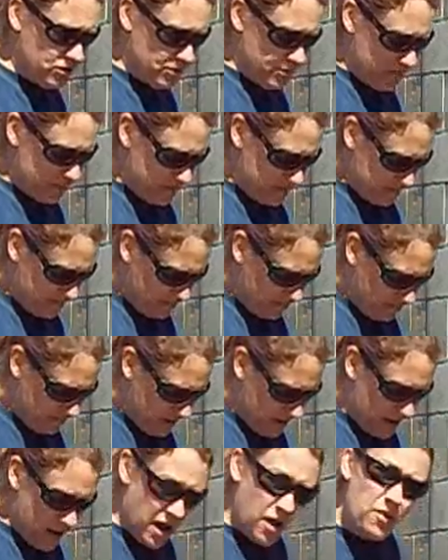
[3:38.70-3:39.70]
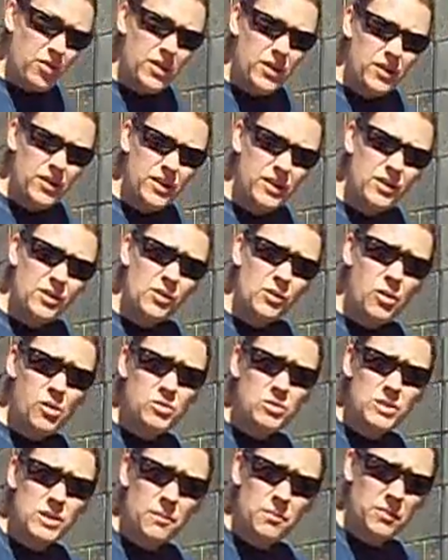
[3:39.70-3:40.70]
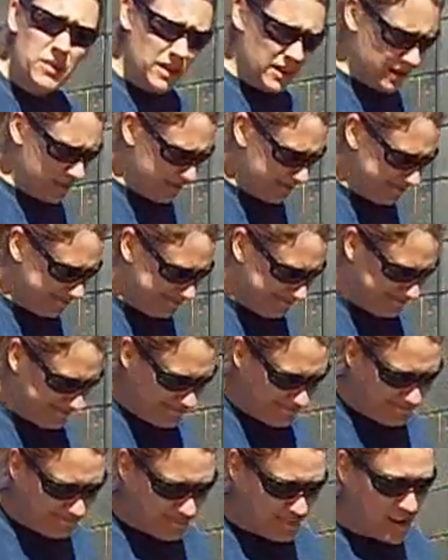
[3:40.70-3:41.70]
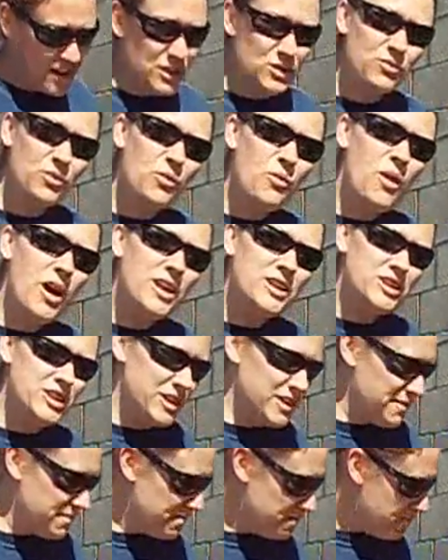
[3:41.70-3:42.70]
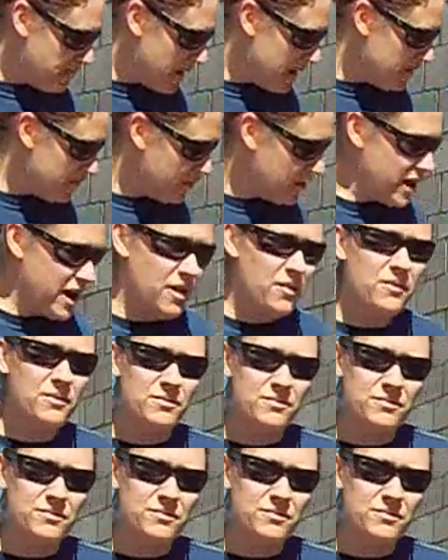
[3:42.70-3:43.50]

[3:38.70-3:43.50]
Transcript: you. Get out there and grow something. Thanks for watching. Bye for now.